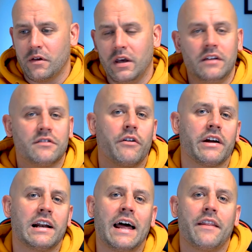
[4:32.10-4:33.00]

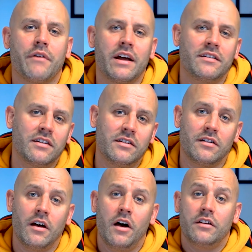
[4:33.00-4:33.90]
historically At the
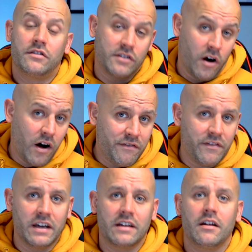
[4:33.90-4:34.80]
Races Sky
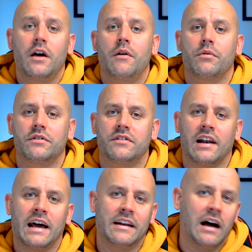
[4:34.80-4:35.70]
feed was
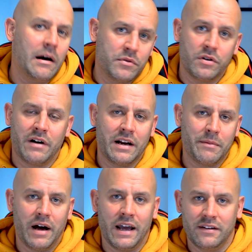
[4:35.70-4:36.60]
delayed up to around
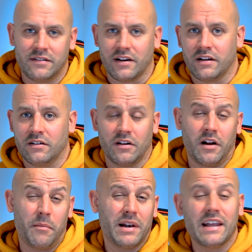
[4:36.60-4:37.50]
about 8 seconds, and
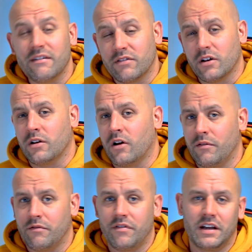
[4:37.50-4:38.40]
I believe the
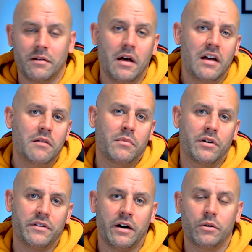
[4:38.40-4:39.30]
online feed
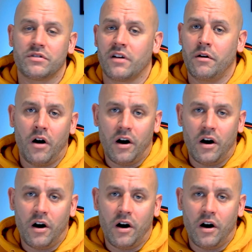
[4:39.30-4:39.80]
mirrored that also.